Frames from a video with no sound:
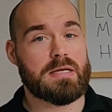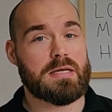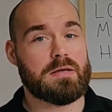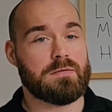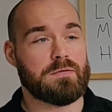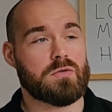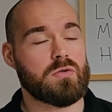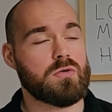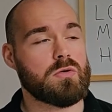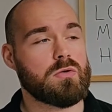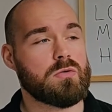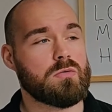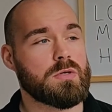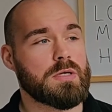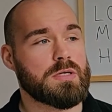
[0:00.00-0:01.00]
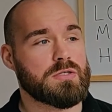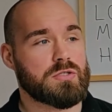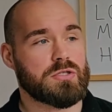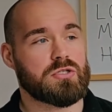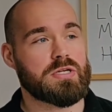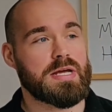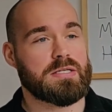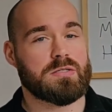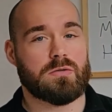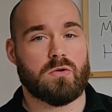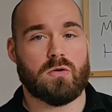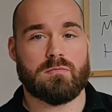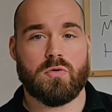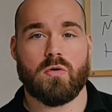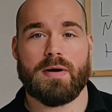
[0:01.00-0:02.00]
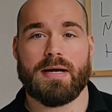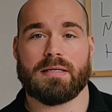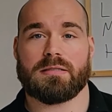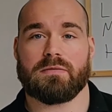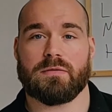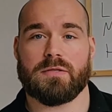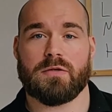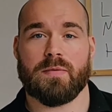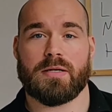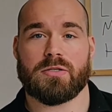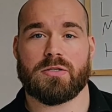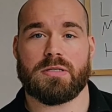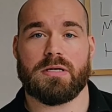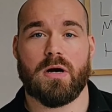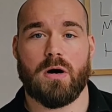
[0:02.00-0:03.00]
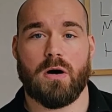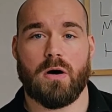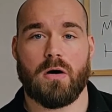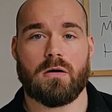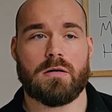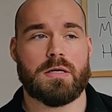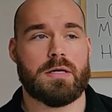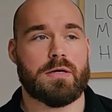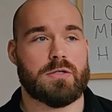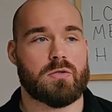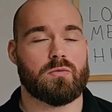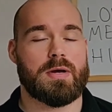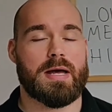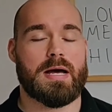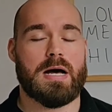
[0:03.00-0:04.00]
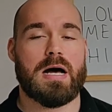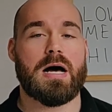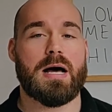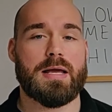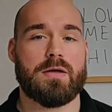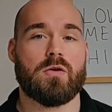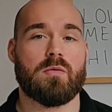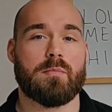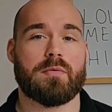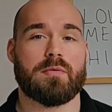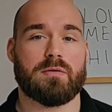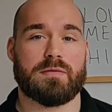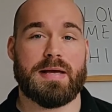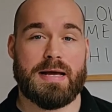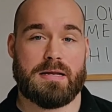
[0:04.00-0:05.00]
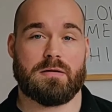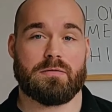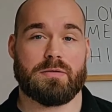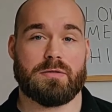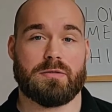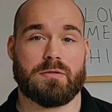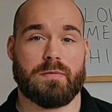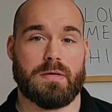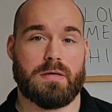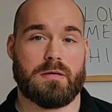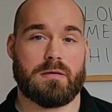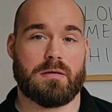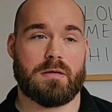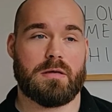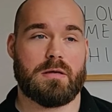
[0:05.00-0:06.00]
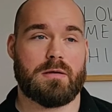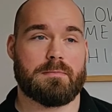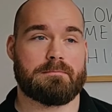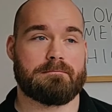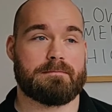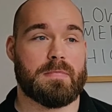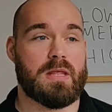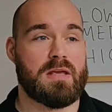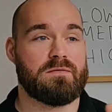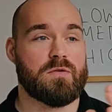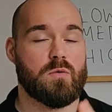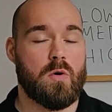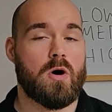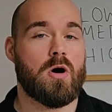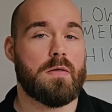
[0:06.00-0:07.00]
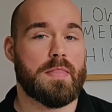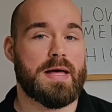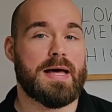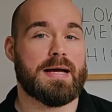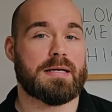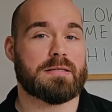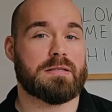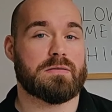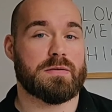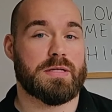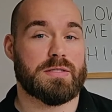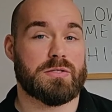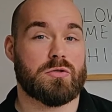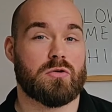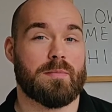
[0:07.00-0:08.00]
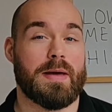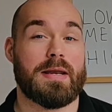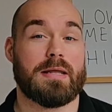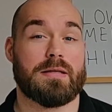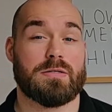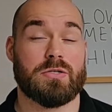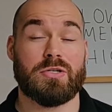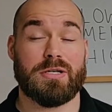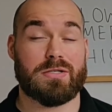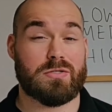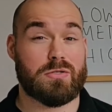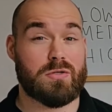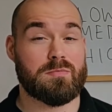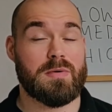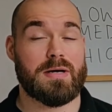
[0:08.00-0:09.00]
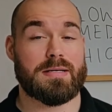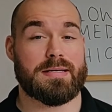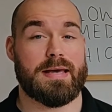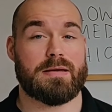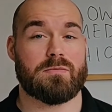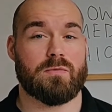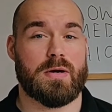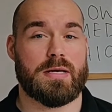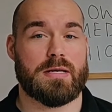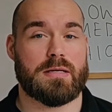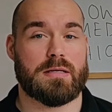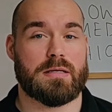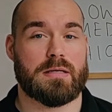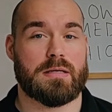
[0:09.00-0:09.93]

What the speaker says: if you suggest that you're more active than you actually are, you'll get a higher number of calories to eat. If you aren't that active and that's too many, there's a chance that you might gain weight.